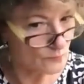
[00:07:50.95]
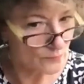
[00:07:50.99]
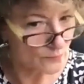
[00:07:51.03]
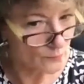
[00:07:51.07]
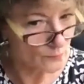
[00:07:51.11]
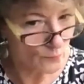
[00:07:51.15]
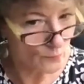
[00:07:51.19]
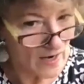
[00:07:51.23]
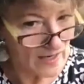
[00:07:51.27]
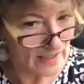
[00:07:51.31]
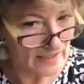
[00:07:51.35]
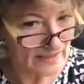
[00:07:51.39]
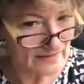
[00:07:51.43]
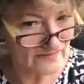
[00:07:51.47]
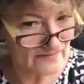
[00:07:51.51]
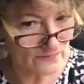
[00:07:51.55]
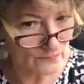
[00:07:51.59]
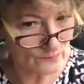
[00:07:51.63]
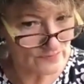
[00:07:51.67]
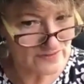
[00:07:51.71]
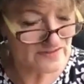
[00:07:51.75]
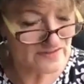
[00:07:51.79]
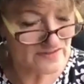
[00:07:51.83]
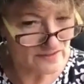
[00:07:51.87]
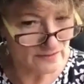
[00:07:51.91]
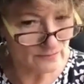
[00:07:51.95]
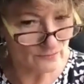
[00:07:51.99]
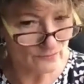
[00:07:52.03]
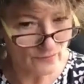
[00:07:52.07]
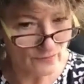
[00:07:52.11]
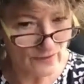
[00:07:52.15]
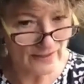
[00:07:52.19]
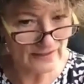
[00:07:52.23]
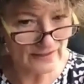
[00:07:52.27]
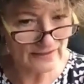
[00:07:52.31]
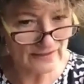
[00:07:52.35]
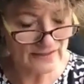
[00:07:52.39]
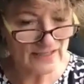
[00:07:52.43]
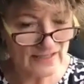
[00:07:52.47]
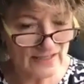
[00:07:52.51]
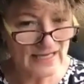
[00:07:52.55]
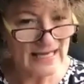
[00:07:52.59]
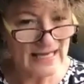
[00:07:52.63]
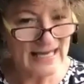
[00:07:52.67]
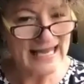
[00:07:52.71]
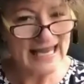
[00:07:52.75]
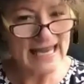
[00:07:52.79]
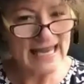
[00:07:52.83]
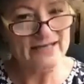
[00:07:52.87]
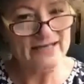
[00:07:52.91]
wise, wisdom, right?
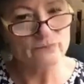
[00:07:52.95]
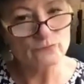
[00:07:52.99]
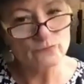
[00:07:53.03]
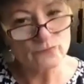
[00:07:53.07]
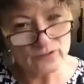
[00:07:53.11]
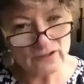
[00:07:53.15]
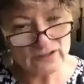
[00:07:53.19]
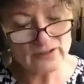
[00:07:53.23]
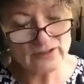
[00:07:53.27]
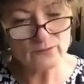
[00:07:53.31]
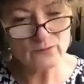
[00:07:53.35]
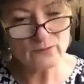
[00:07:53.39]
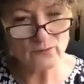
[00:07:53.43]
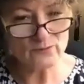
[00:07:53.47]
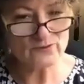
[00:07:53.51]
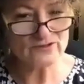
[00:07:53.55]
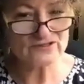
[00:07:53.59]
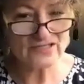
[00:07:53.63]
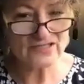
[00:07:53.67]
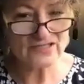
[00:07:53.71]
And really what we're